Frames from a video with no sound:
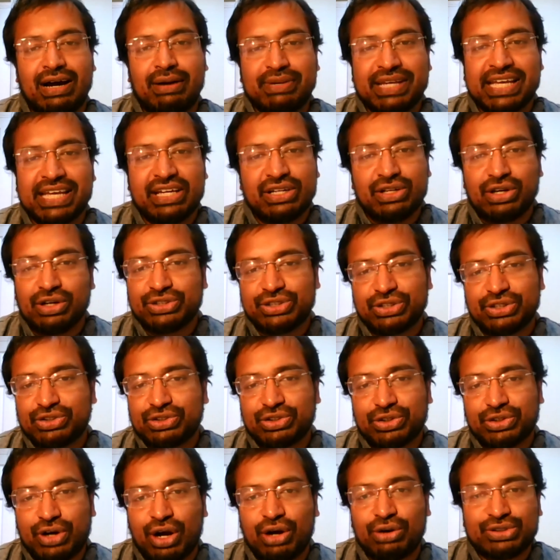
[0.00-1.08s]
ear, nose and
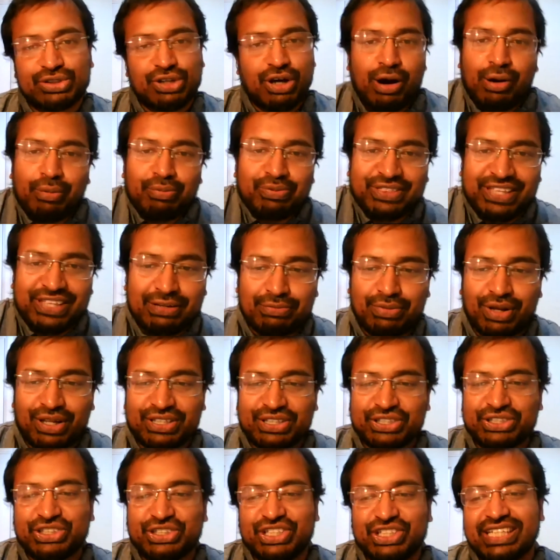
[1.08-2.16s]
throat,
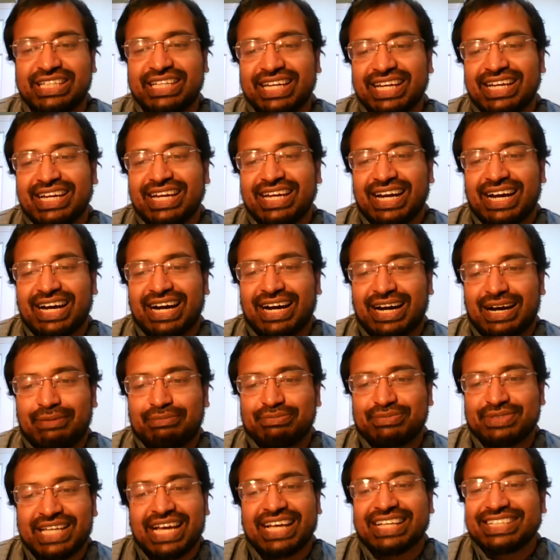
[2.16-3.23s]
ophthalmology.
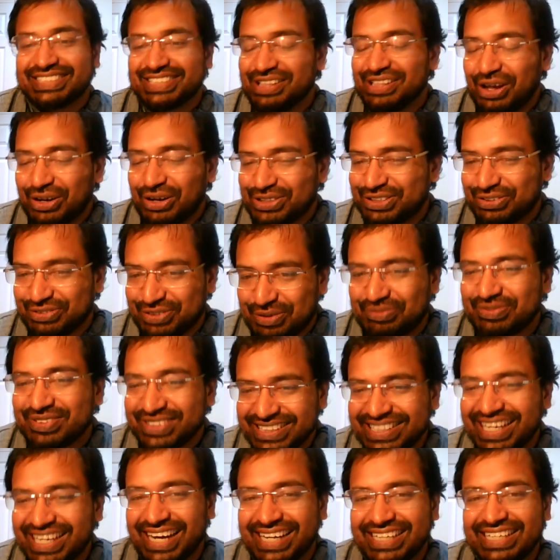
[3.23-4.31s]
Yeah, there's loads of them.
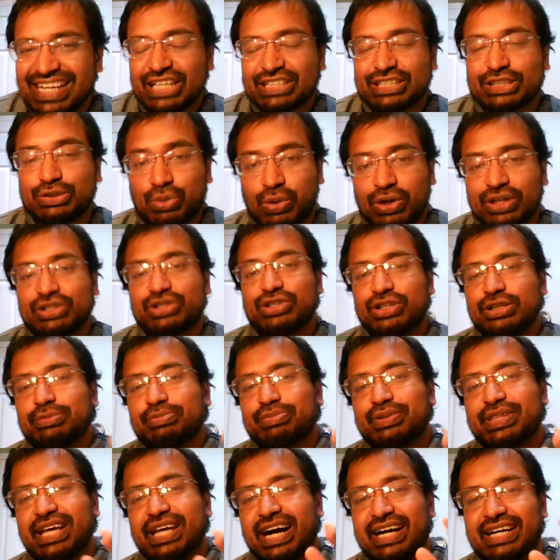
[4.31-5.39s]
Yeah, there's one group
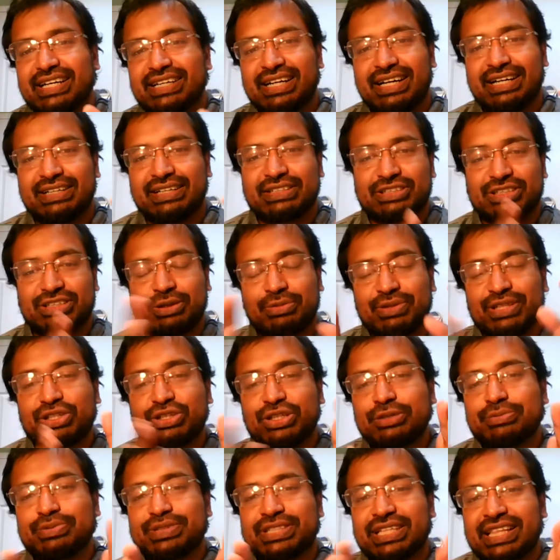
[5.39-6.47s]
that some of the
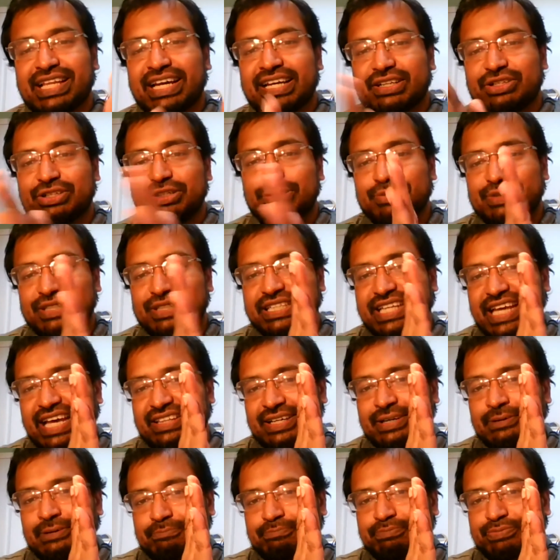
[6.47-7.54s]
groups are like grouped
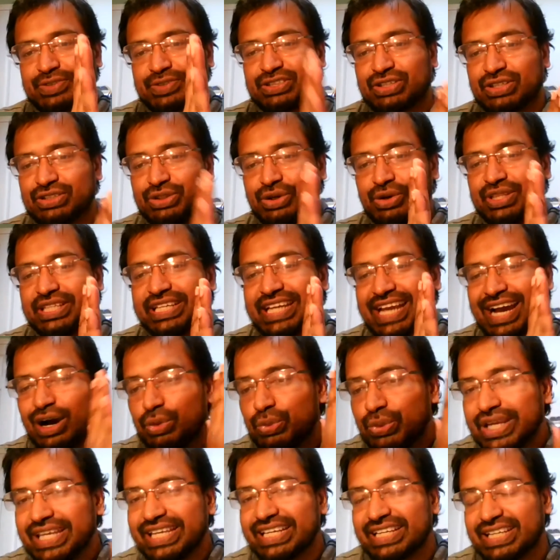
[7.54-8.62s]
together, so you only get a
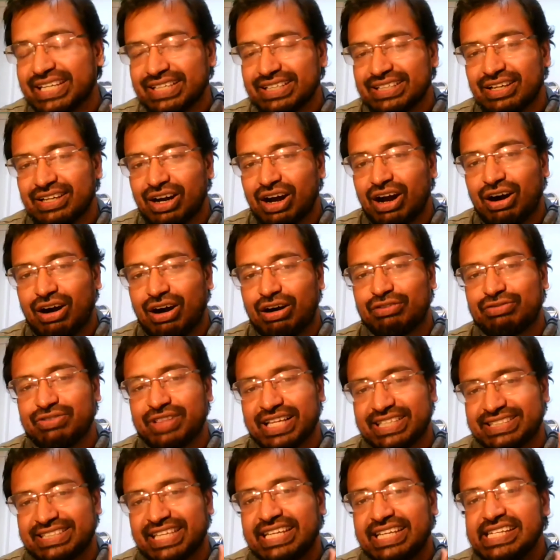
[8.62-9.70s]
week of,
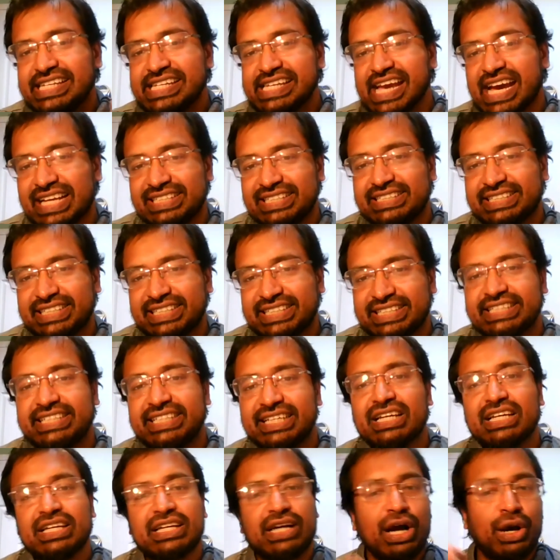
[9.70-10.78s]
let's say, ENT,
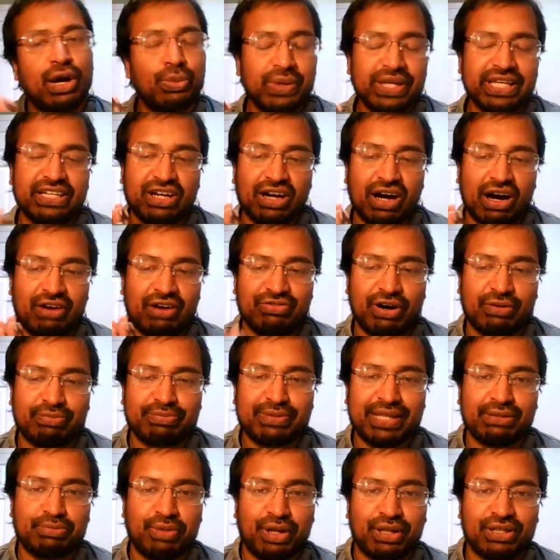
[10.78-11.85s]
a week of
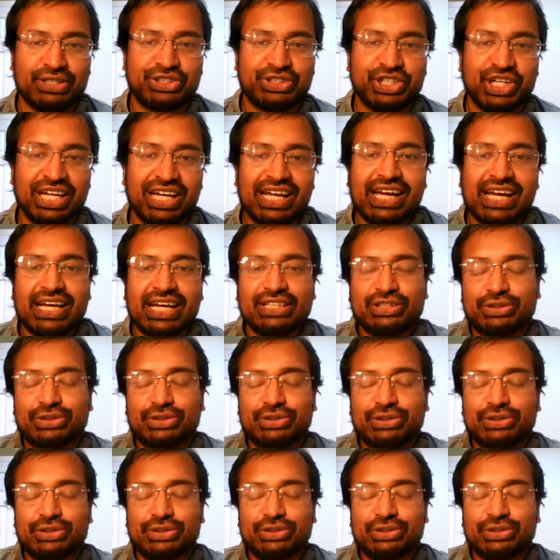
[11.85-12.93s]
ophthalmology. The
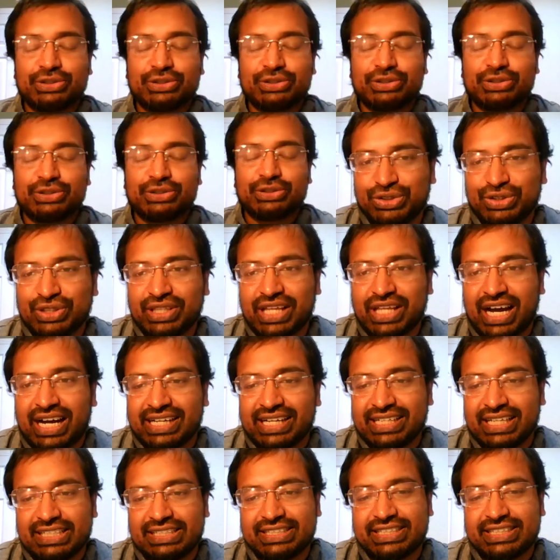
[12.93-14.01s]
reason we have to do that
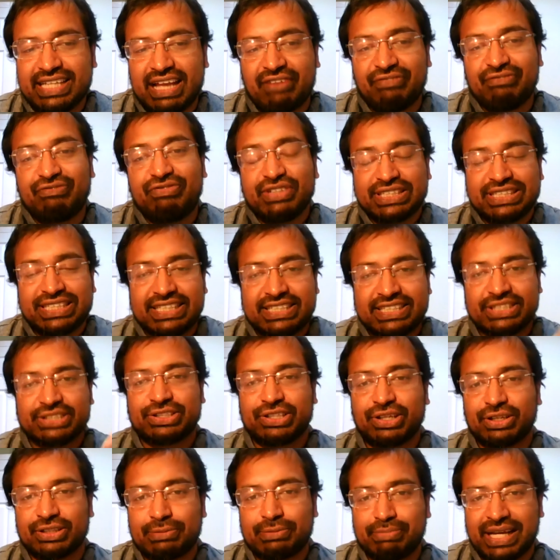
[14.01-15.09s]
is the emphasis is
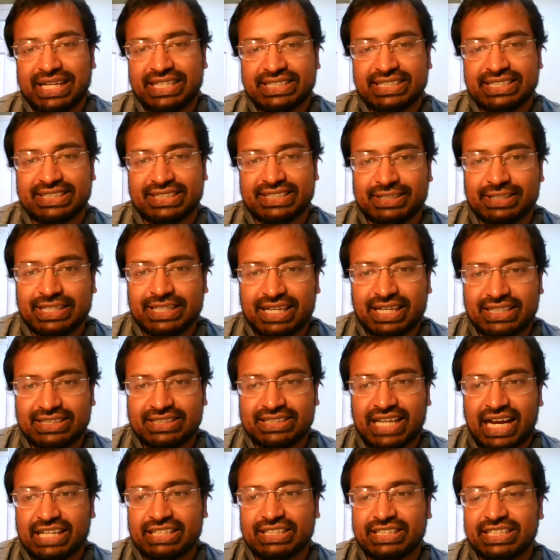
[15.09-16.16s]
on the medicine
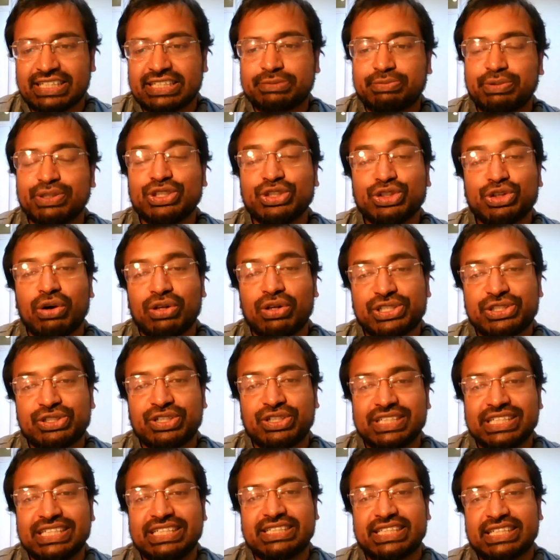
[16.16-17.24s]
side of things, but you also
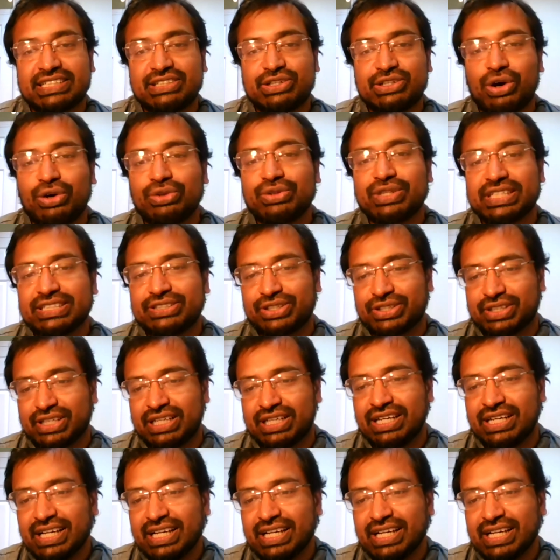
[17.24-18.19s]
need to know these other